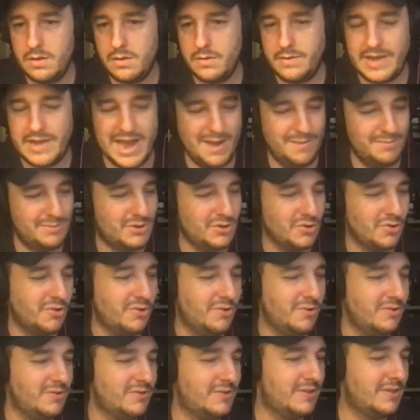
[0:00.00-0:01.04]
Damn
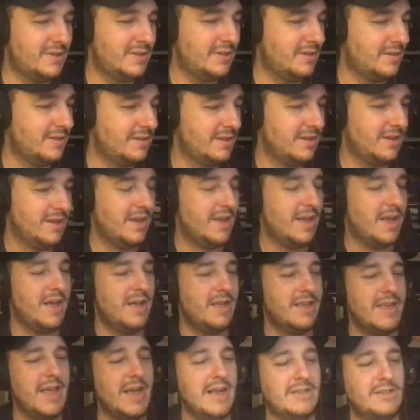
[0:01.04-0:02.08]
Trolls.
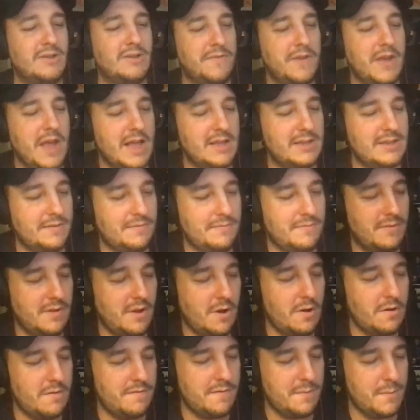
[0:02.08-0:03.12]
Yeah, so if you guys
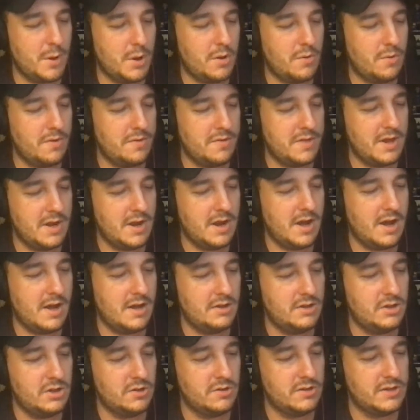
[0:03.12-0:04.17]
aren't familiar with it,
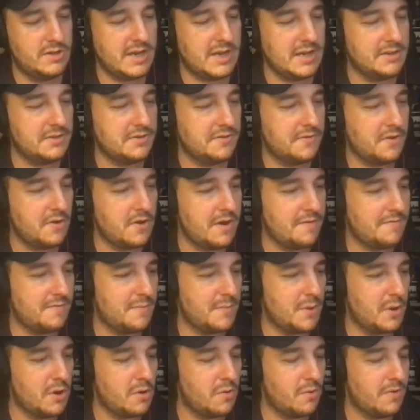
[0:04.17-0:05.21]
Jonesy, I guess if you're not
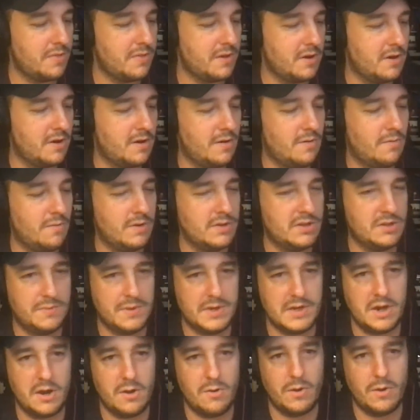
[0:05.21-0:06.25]
familiar with it all, what's
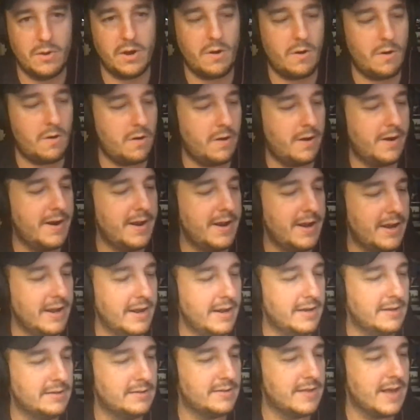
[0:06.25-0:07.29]
been going on
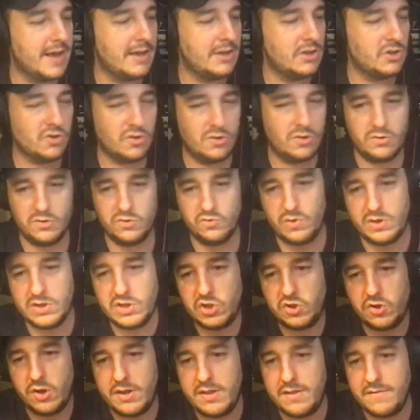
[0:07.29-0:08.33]
is that Trolls went
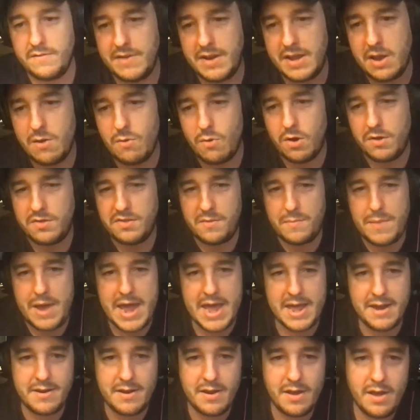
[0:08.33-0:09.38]
straight to video on
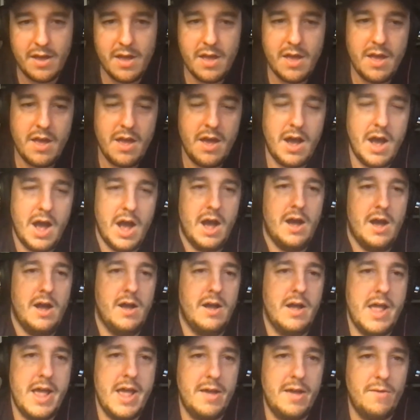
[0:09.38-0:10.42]
demand.
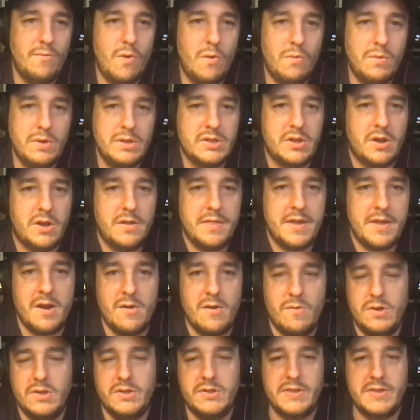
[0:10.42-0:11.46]
And what we saw
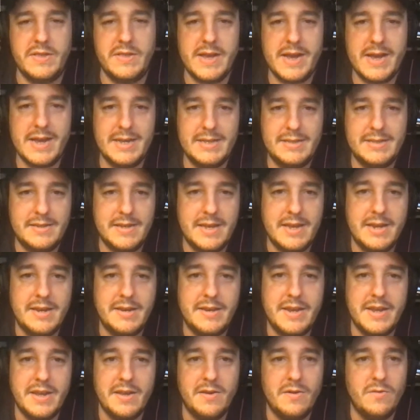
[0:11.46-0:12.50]
there was that it
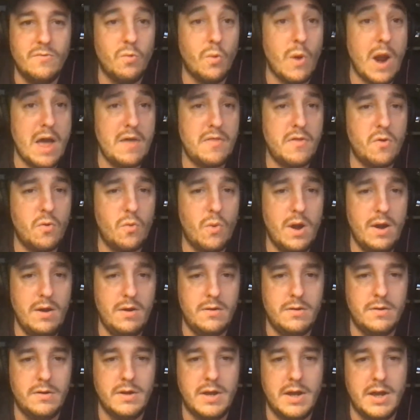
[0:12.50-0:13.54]
did rather
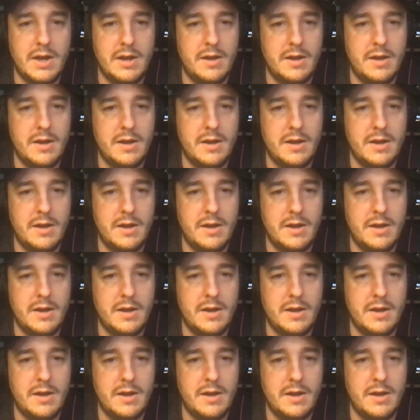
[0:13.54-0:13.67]
well,